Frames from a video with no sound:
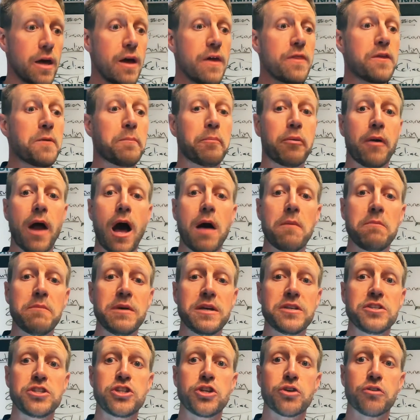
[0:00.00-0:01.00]
The problem
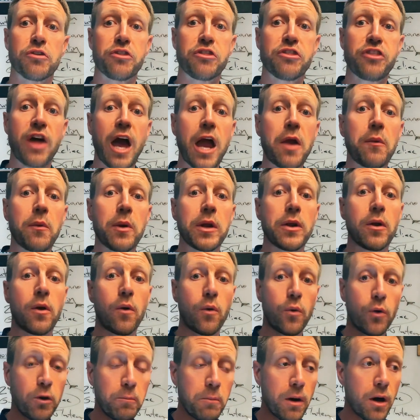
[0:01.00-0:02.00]
is your thyroid
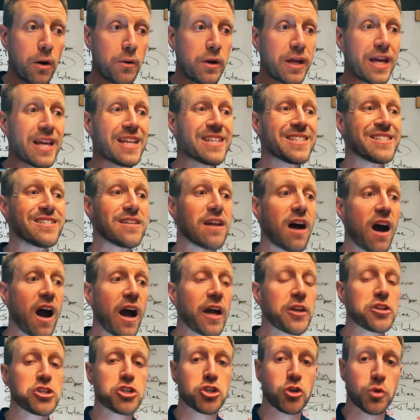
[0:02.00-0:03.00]
hormone is
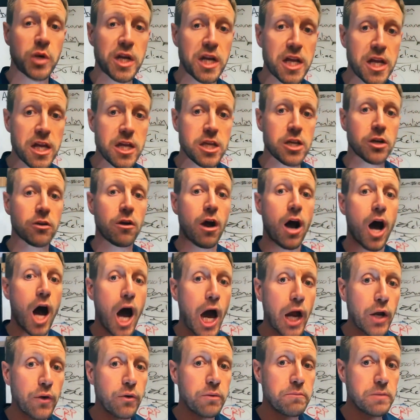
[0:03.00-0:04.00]
not treating your
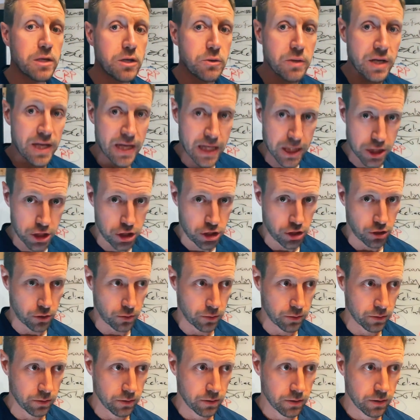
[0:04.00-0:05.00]
autoimmune issue.
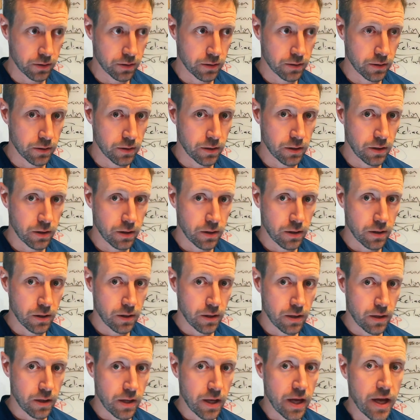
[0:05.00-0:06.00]

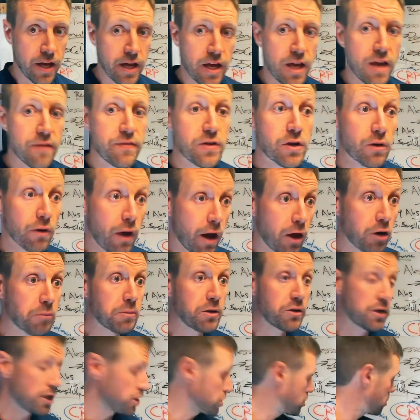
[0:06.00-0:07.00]
If your
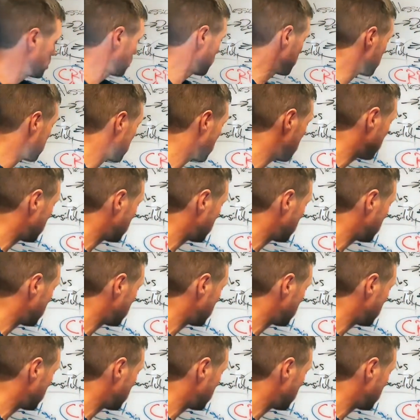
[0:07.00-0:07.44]
autoimmune issue is